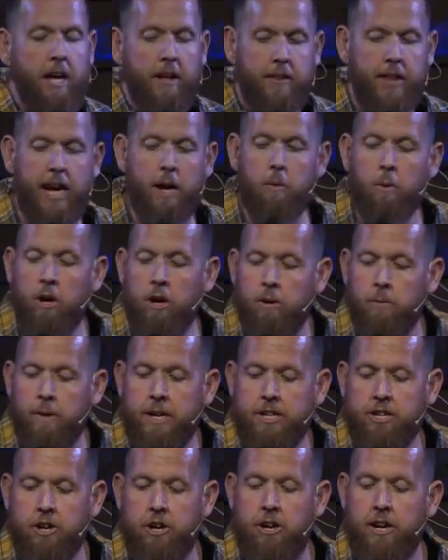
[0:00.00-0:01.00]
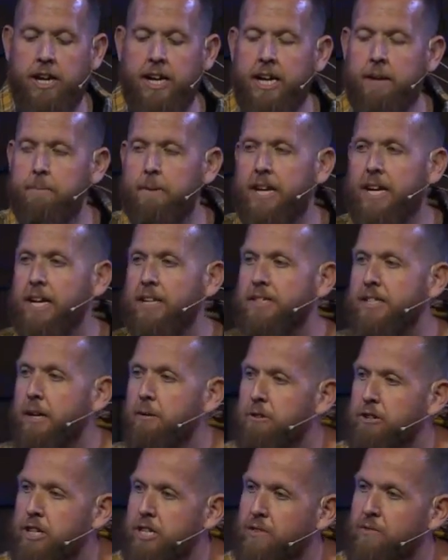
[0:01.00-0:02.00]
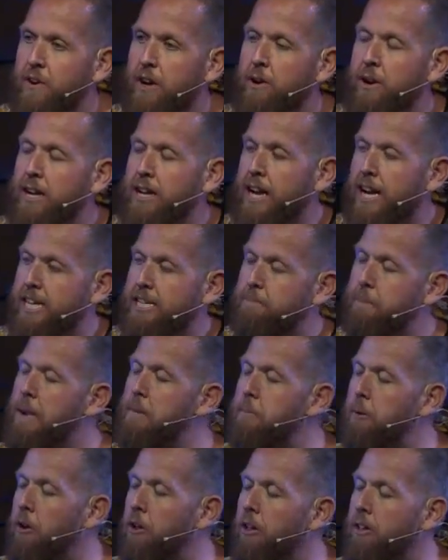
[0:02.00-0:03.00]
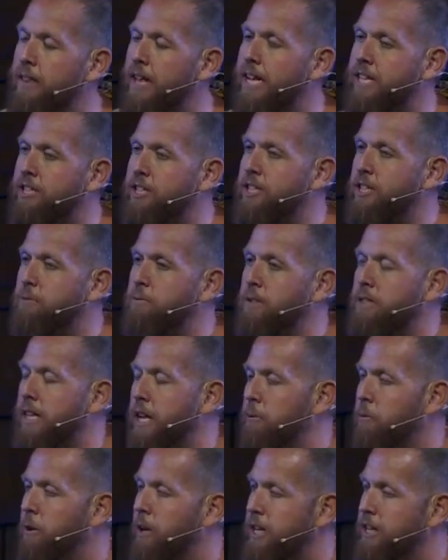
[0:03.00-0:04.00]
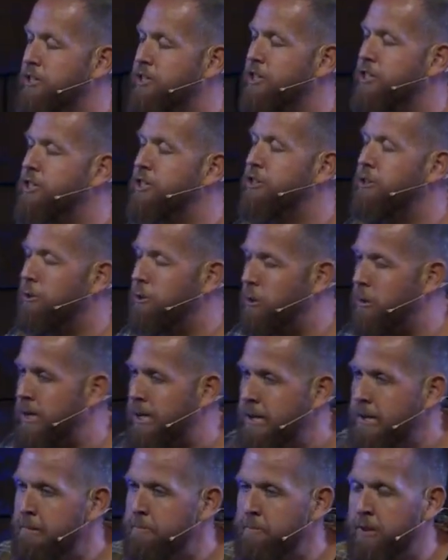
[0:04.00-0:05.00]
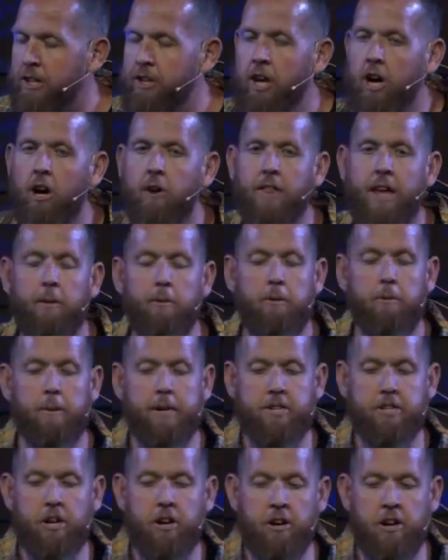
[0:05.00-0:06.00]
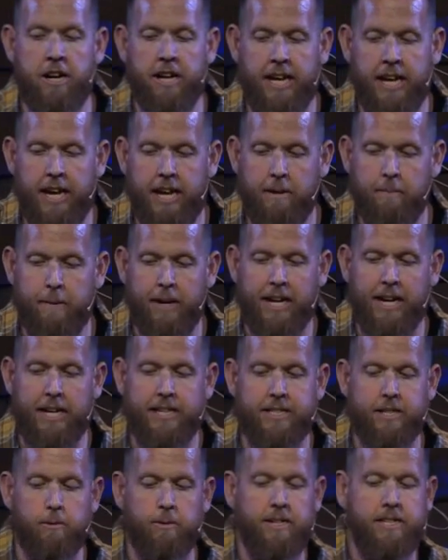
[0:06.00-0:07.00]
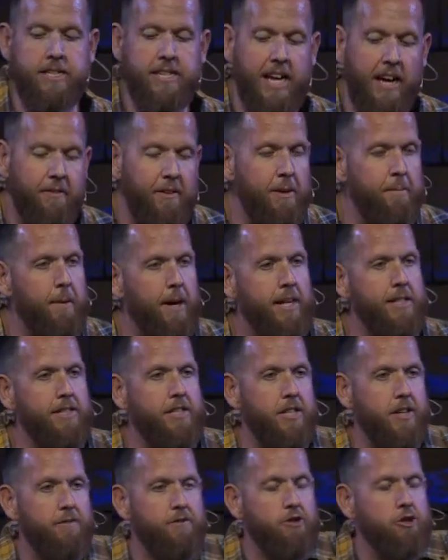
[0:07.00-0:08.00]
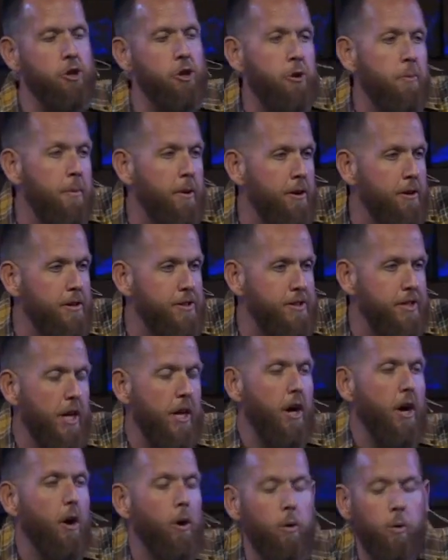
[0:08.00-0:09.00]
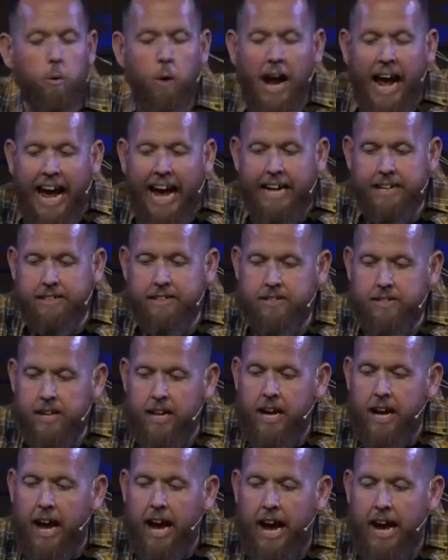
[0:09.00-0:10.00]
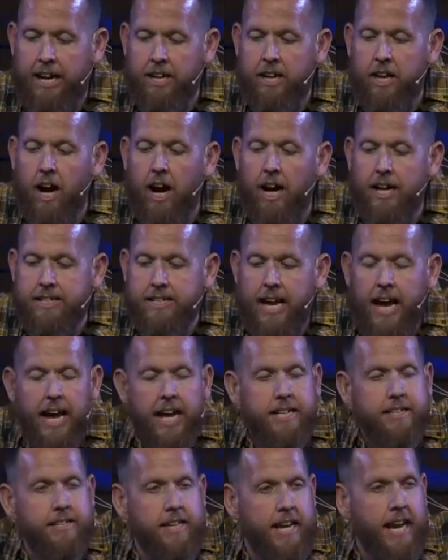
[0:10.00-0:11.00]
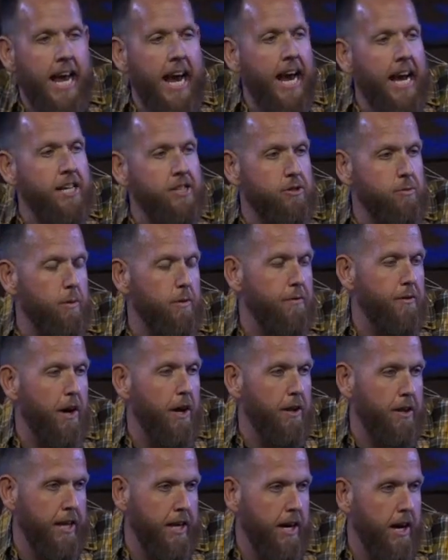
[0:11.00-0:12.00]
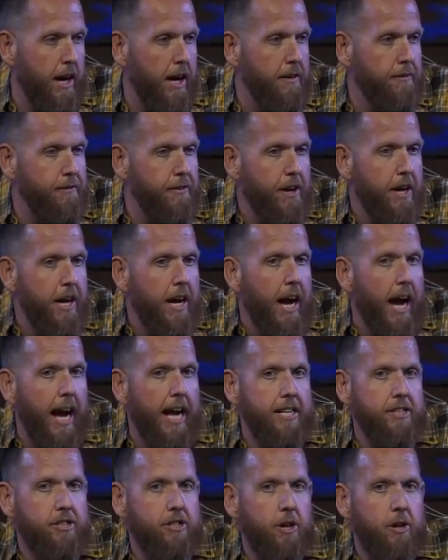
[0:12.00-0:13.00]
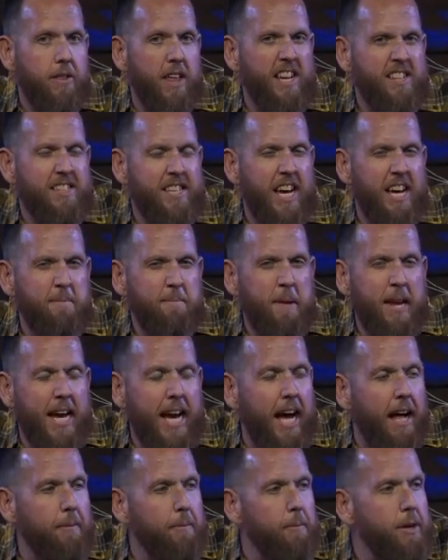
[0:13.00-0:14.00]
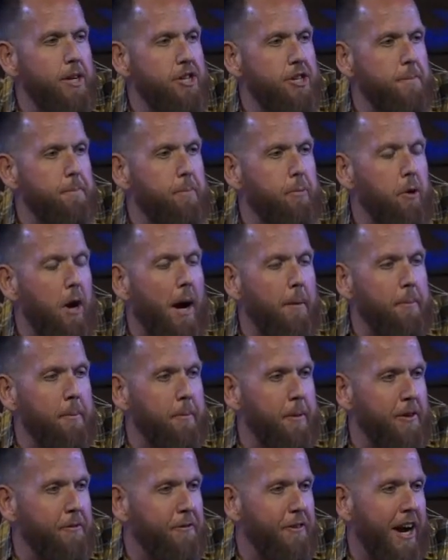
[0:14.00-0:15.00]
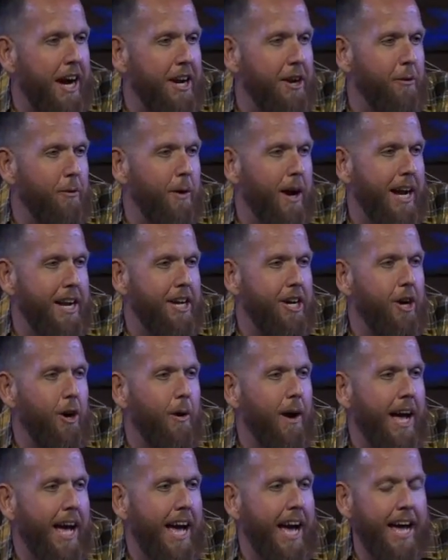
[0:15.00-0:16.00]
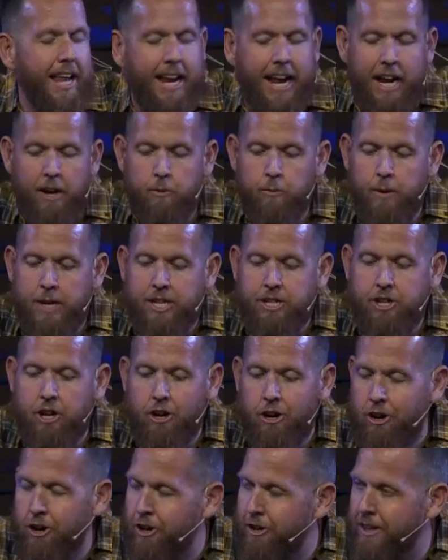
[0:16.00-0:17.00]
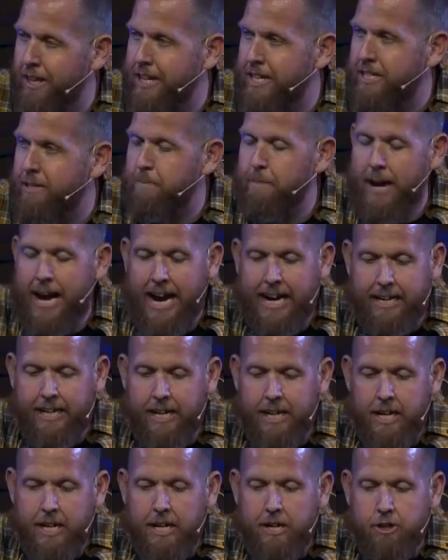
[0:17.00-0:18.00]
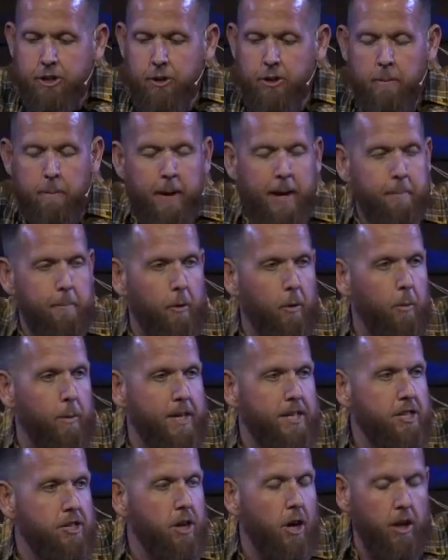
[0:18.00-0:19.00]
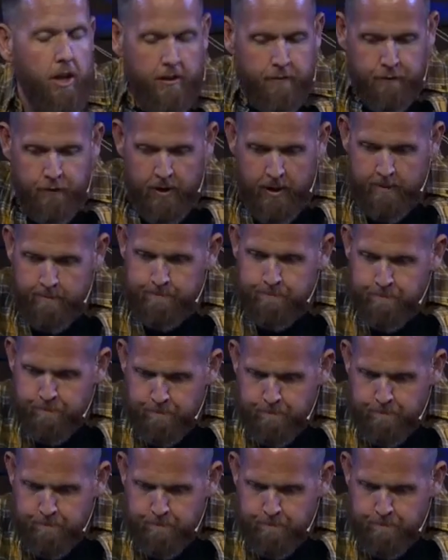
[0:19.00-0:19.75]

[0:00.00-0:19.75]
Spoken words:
They weren't returning it because they were just very nice people, and that's just what they wanted to do. No, they were returning it because there were 7 months of tumors, rats, and God's heads and hands were falling off. And so they said, yeah, we should probably find a way to go ahead and return this back to the people we stole it from.